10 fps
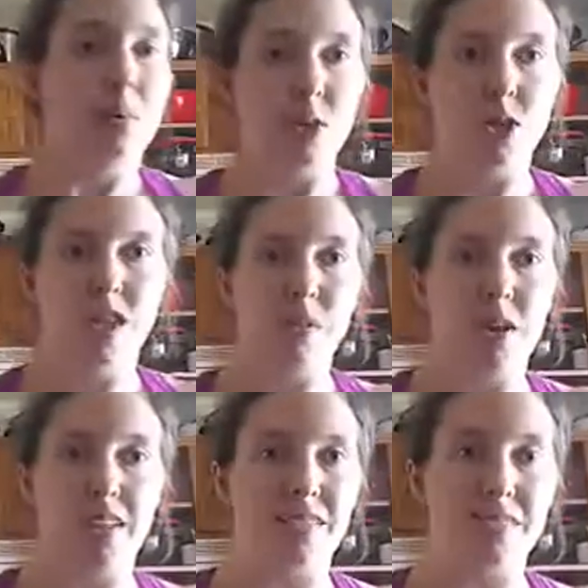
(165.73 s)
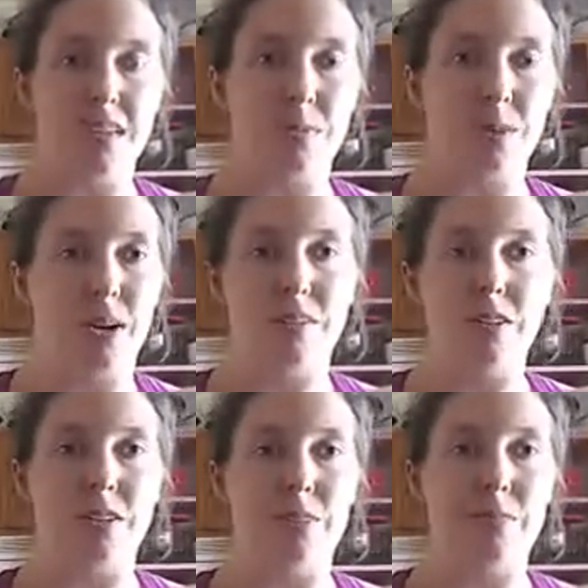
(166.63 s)
Just keep all that stuff
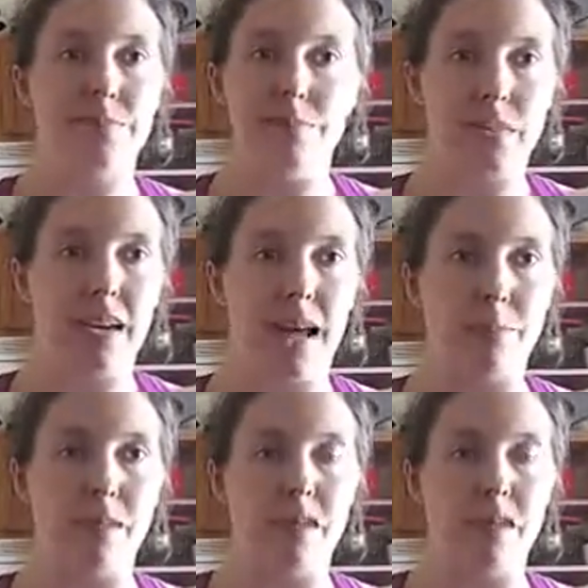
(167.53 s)
wherever it happens